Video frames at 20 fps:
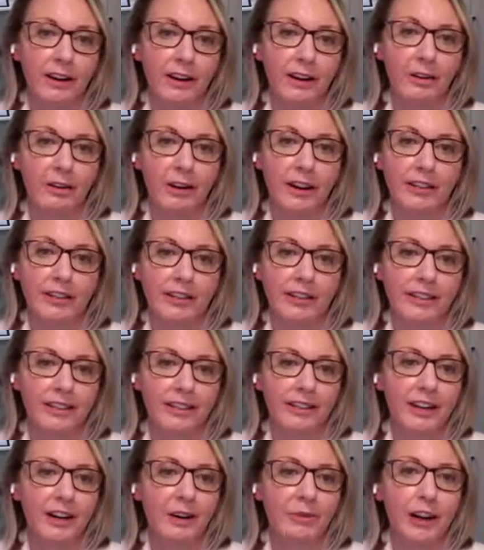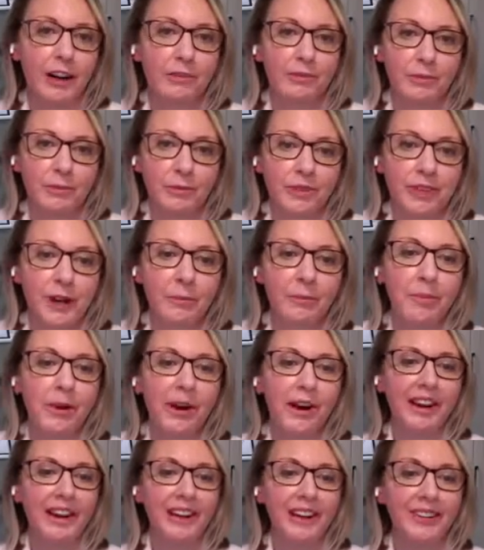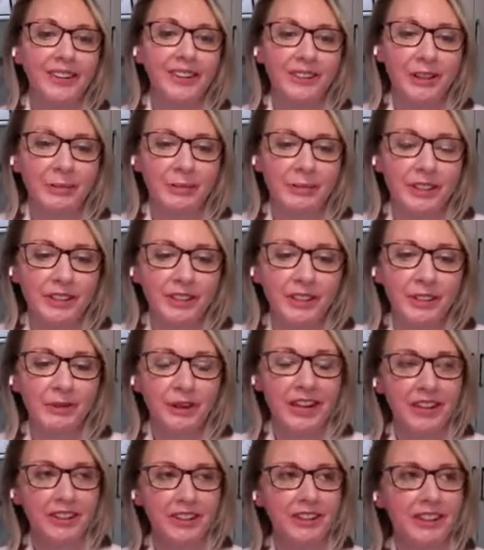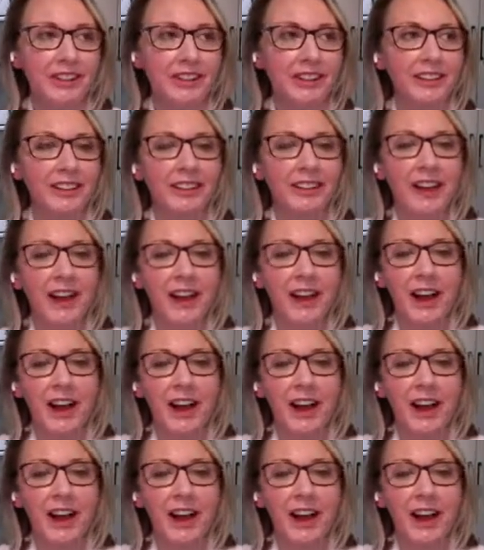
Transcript: aggressing to get away from somebody or some situation,